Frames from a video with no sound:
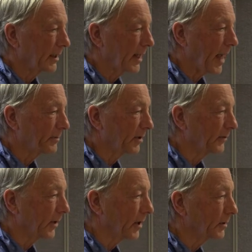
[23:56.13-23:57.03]
adapted
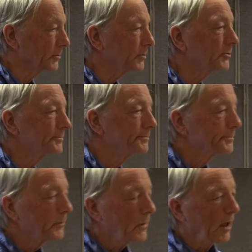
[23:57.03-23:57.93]
for those.
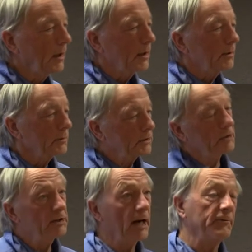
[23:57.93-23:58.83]
Well, it
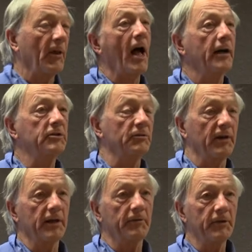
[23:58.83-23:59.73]
turns out flies are
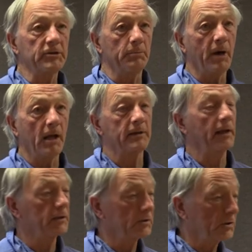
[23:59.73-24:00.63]
very efficient
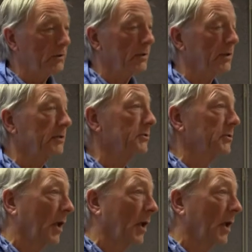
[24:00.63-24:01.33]
pollinators too, and there's